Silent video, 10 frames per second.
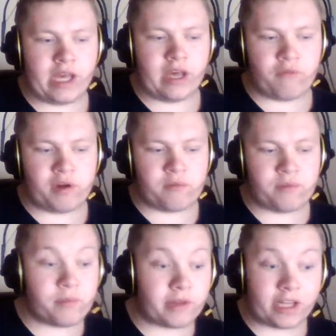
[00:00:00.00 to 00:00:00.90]
where
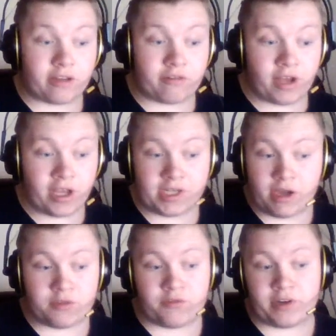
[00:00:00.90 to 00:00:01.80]
people can try it
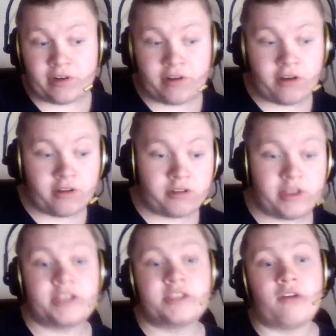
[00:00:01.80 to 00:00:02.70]
out
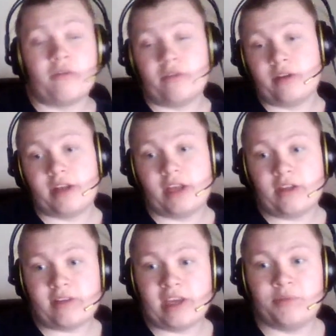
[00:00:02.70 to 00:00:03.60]
regardless of it's
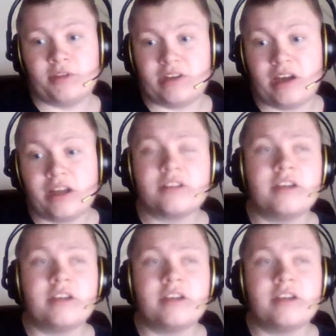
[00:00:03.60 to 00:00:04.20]
stable or not.